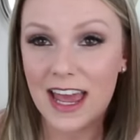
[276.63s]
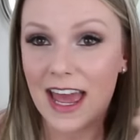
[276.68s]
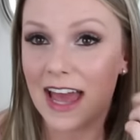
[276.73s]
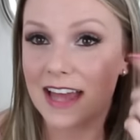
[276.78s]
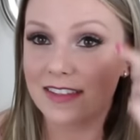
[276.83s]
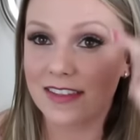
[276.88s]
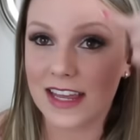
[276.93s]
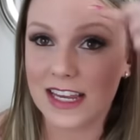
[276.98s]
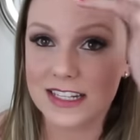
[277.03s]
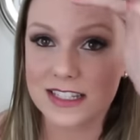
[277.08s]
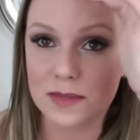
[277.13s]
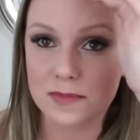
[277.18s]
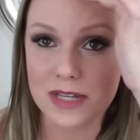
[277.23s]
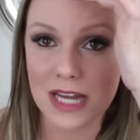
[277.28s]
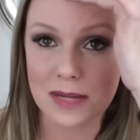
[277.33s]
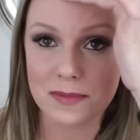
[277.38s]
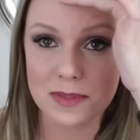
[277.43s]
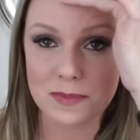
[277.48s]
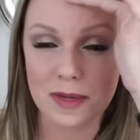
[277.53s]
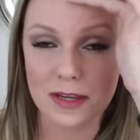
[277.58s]
and like
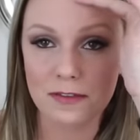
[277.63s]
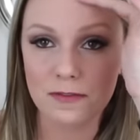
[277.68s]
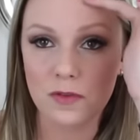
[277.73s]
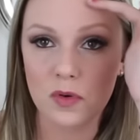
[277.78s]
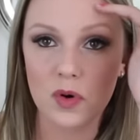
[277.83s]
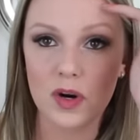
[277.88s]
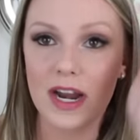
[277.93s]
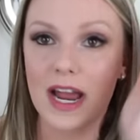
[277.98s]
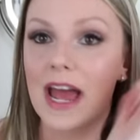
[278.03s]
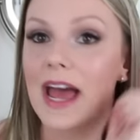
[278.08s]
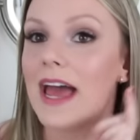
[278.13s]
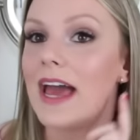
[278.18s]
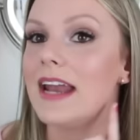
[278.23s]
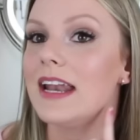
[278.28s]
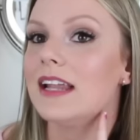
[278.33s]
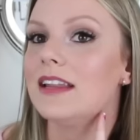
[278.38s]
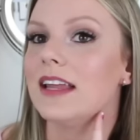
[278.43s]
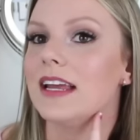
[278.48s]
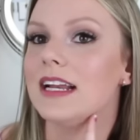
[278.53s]
sometimes my forehead and